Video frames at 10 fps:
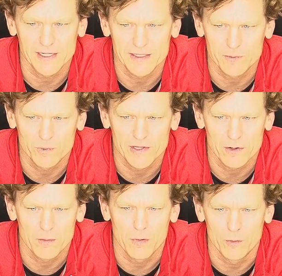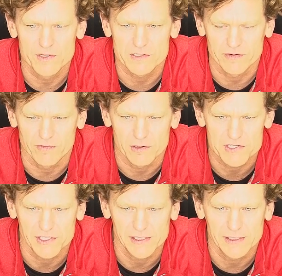And then when there are moments of
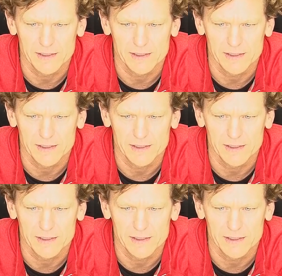adversity,